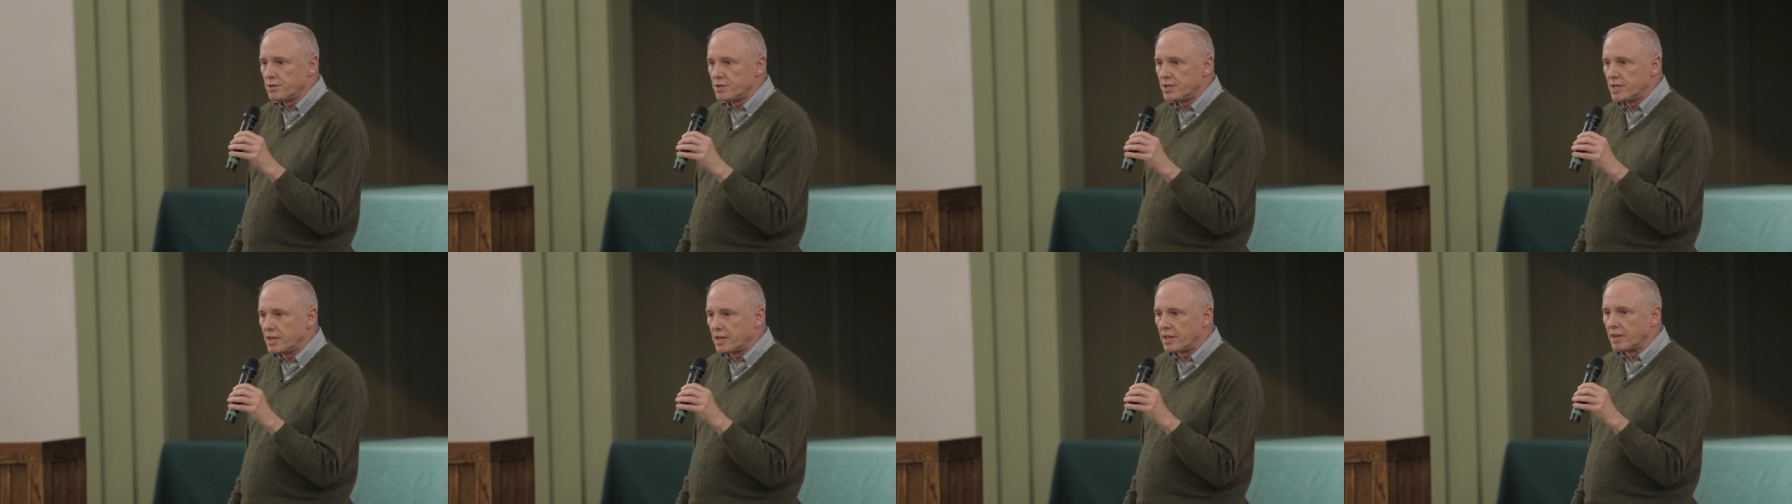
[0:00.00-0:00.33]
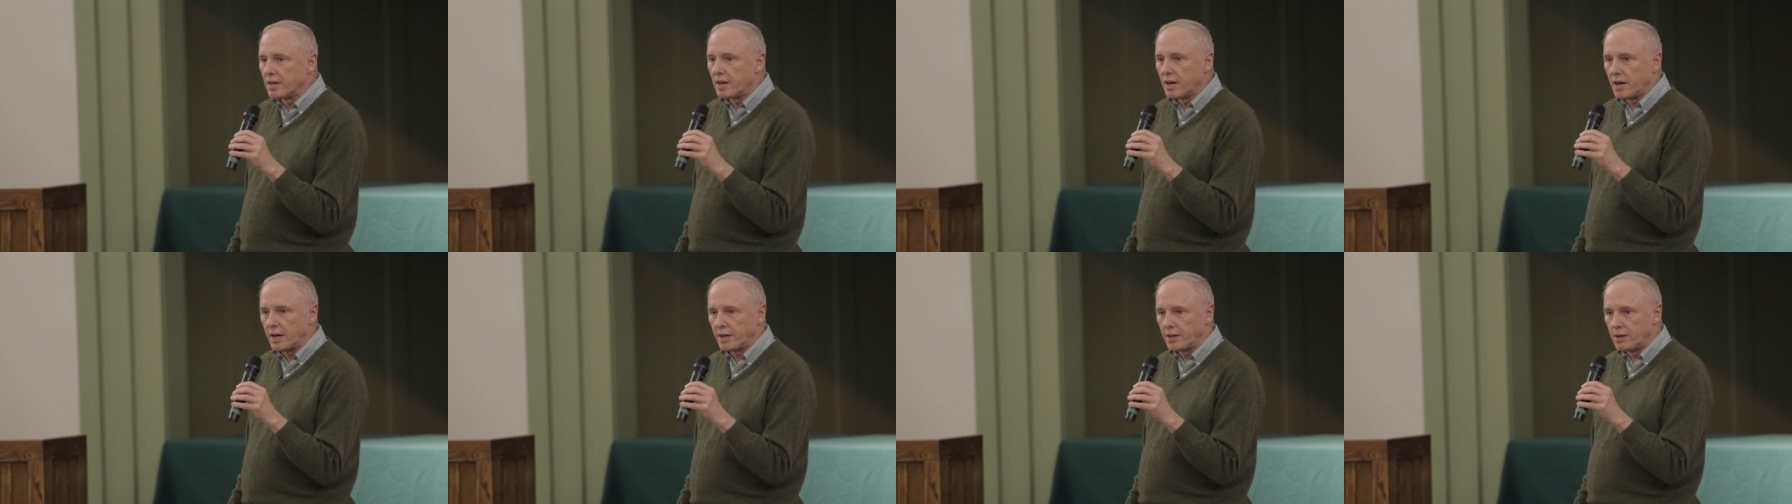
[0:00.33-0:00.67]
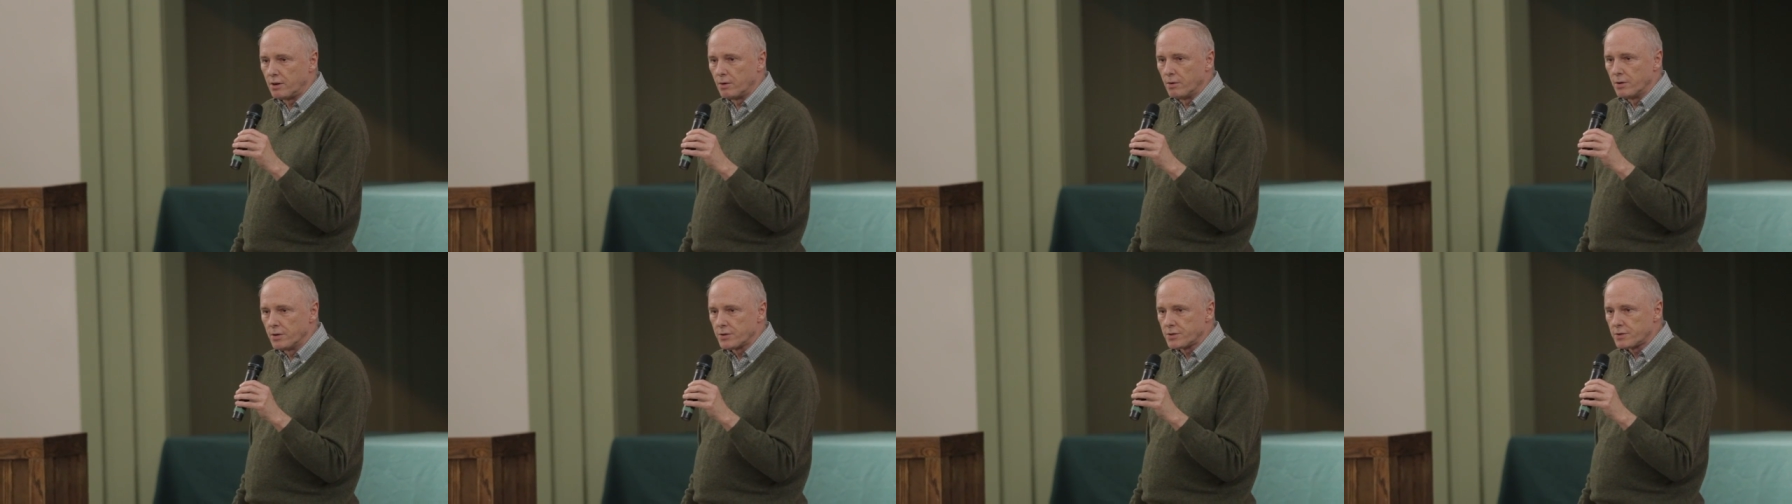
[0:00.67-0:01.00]
seeking high
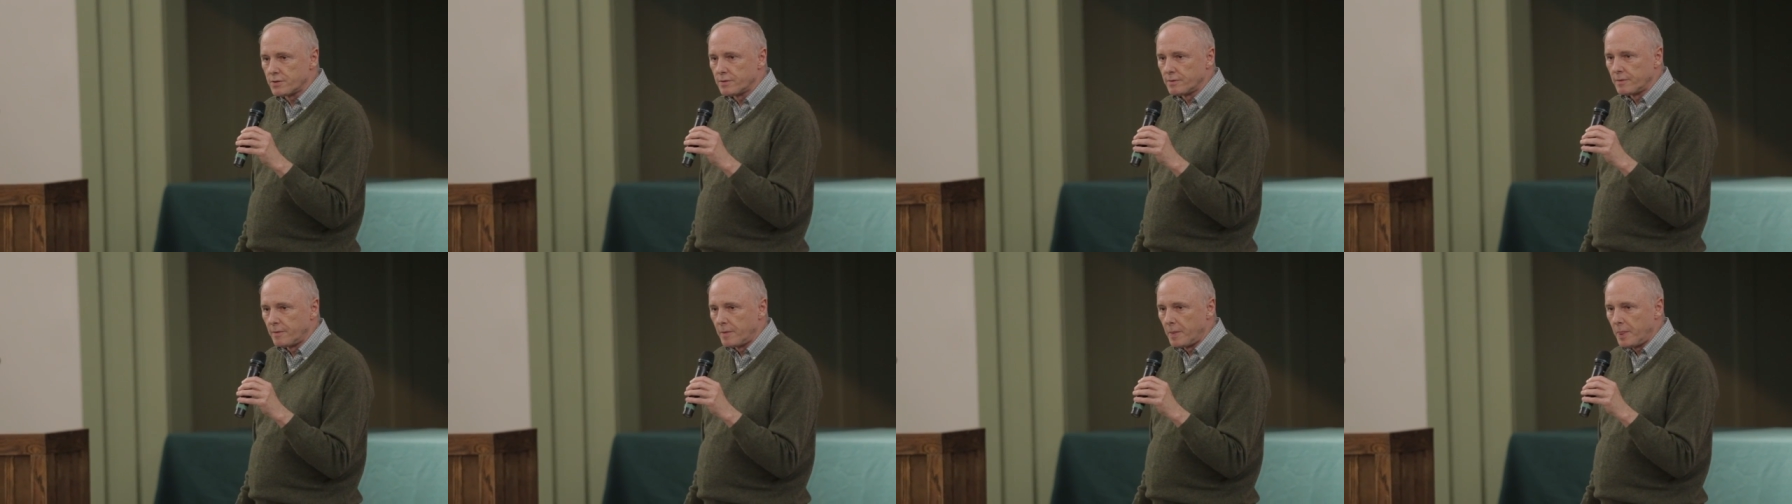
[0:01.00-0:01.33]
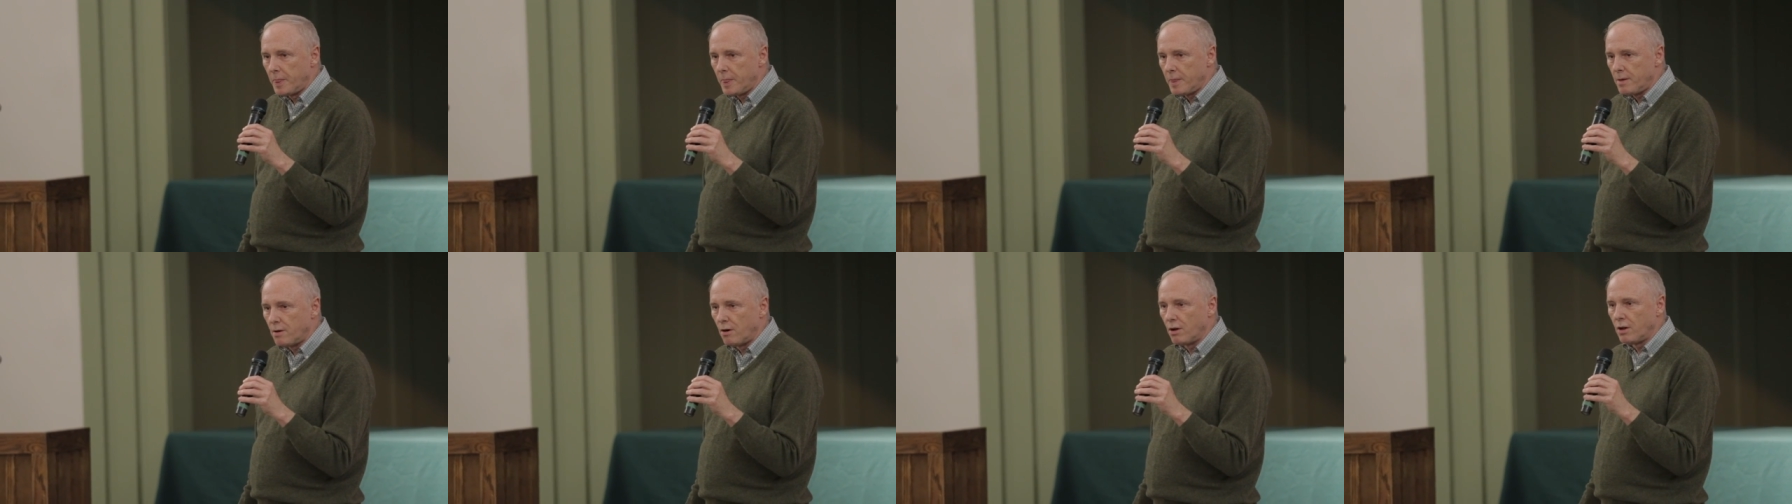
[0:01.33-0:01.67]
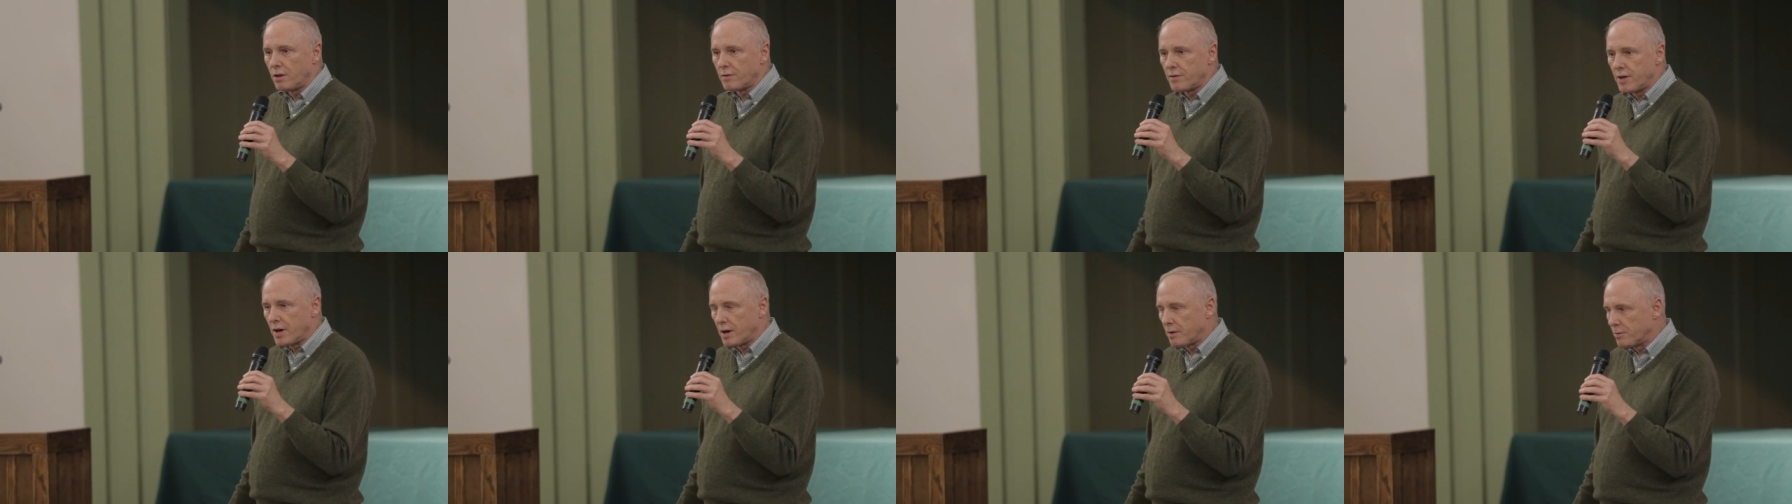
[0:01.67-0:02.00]
goals.
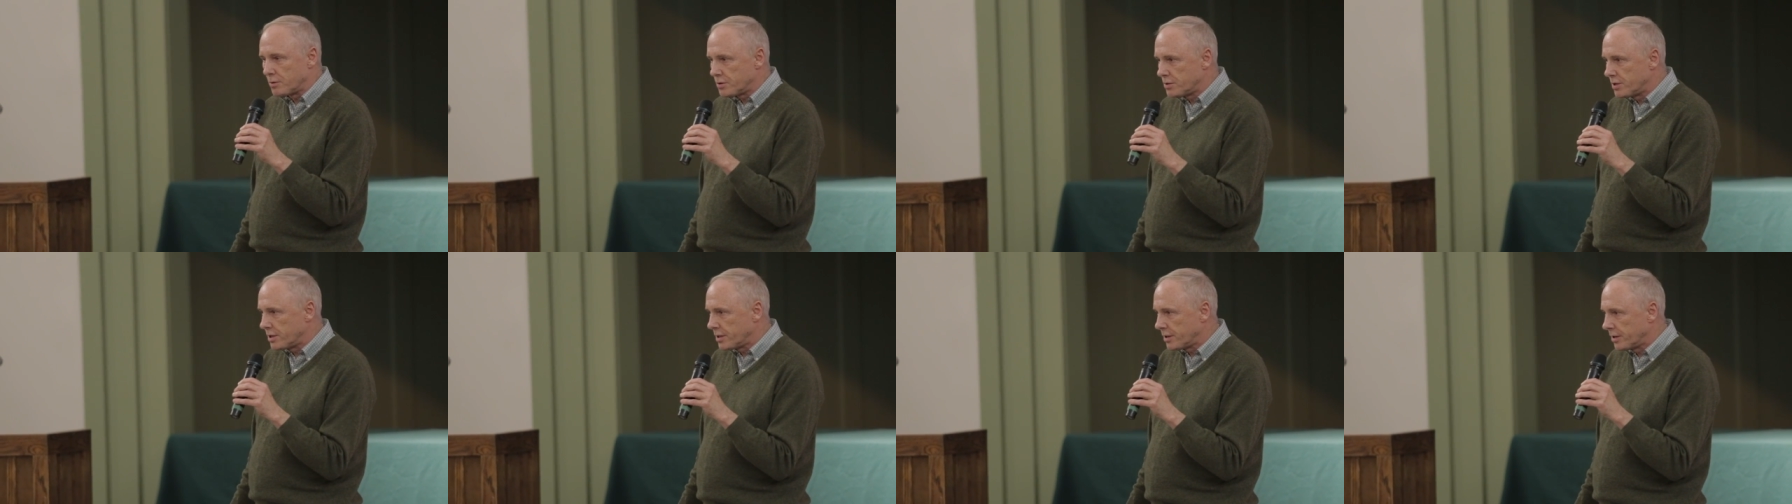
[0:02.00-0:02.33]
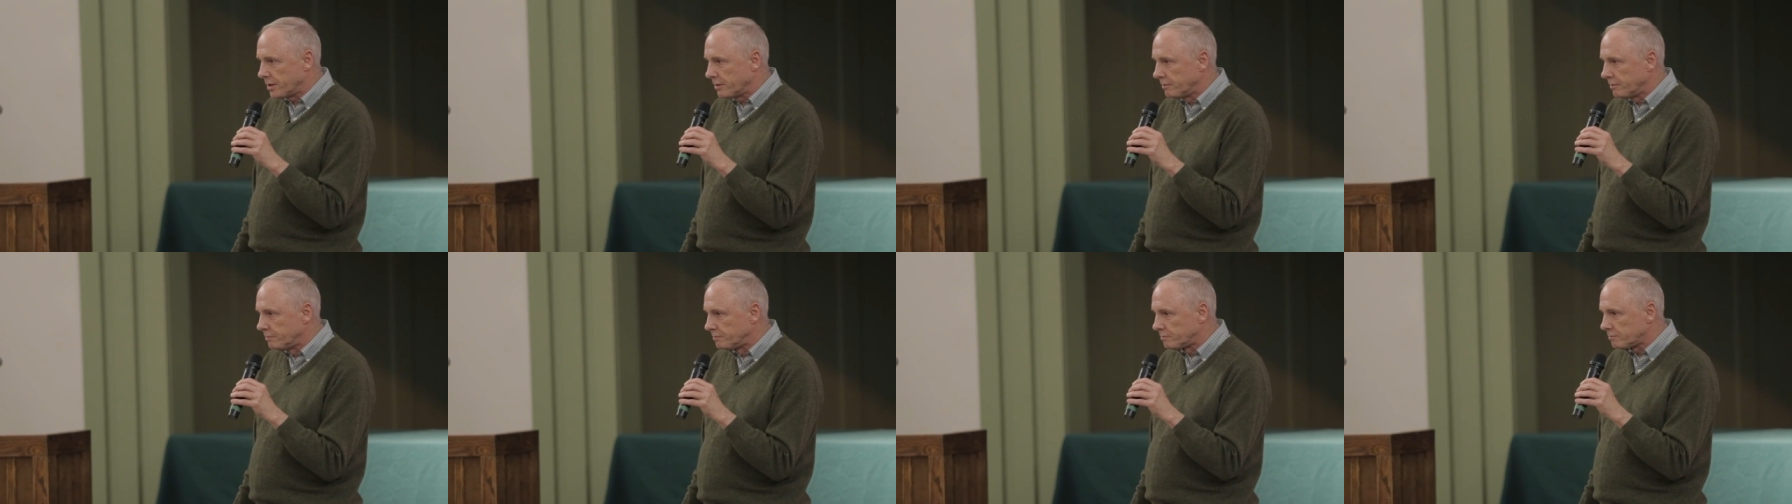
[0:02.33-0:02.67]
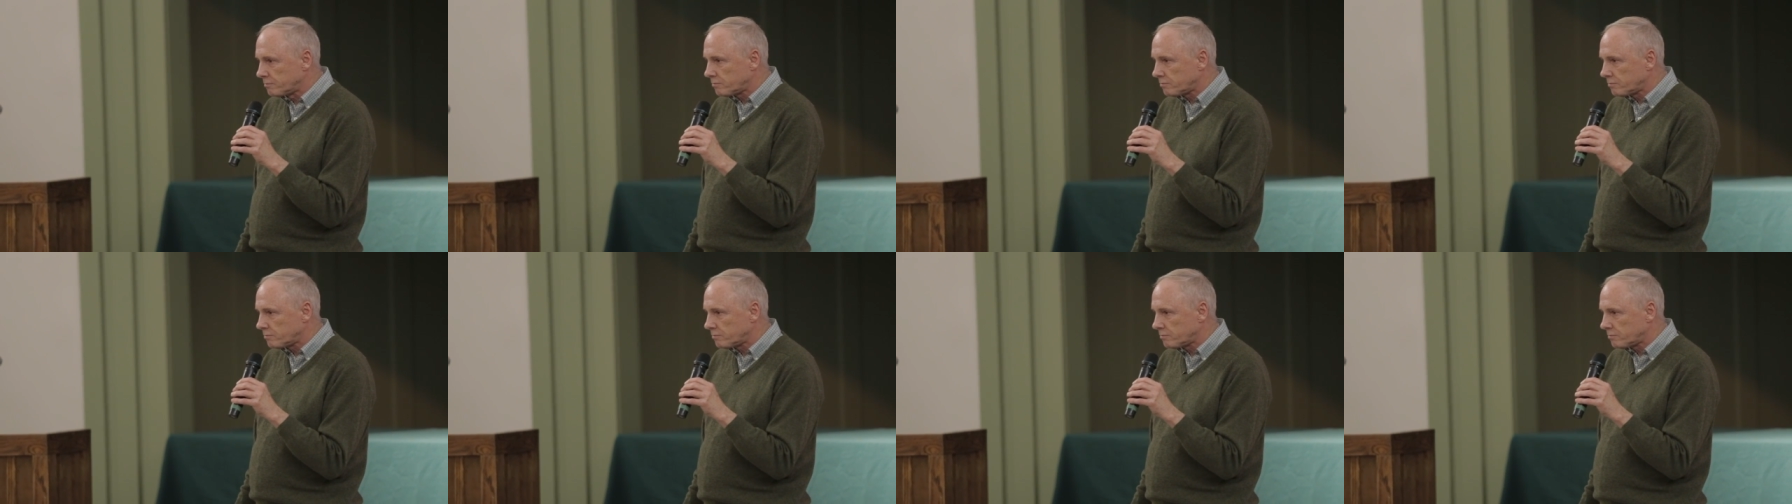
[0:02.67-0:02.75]
All of that was there.